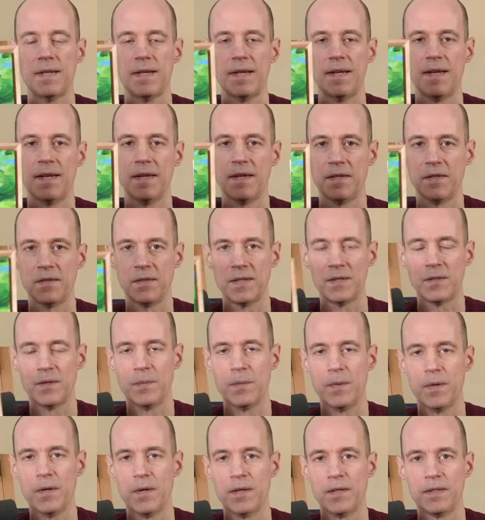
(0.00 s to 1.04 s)
and
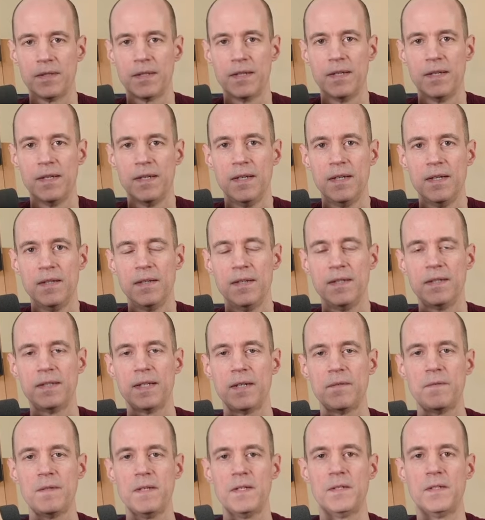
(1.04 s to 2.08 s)
Gessobords. He's
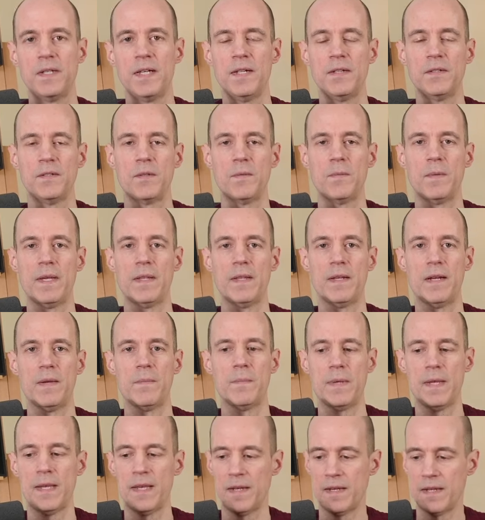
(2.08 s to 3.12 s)
definitely changed the way that I
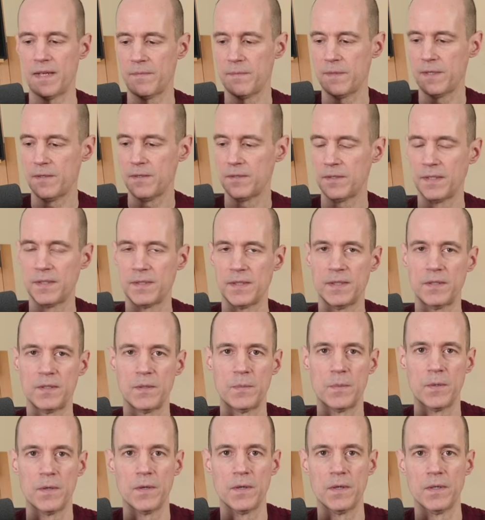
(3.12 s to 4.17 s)
paint. I've been using
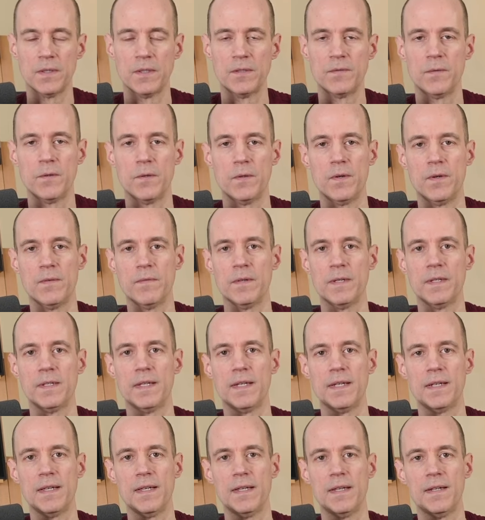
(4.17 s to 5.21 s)
Gessobords for over a
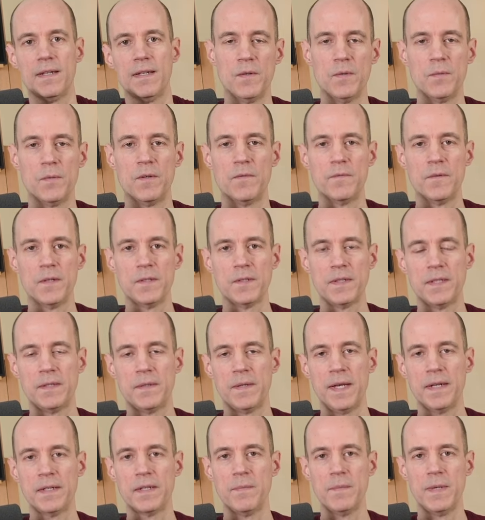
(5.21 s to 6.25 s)
decade. What first
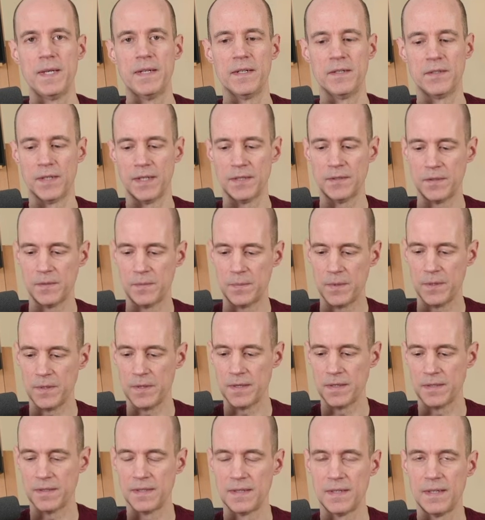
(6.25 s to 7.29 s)
attracted me to
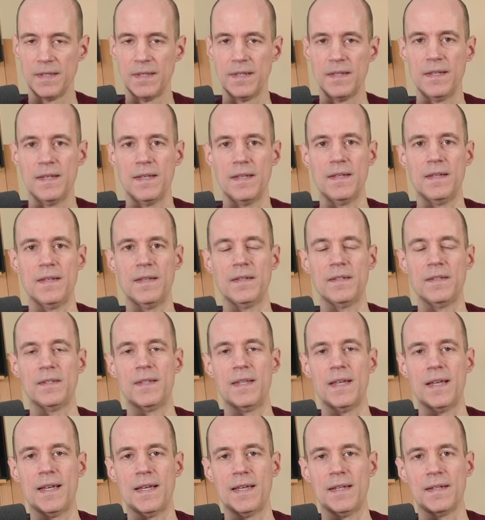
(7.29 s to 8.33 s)
Gessobords is
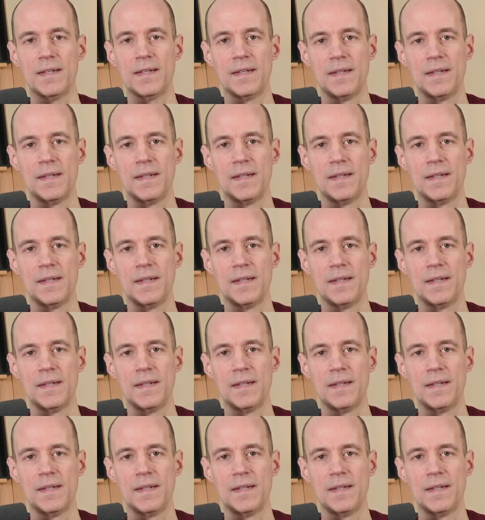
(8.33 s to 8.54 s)
that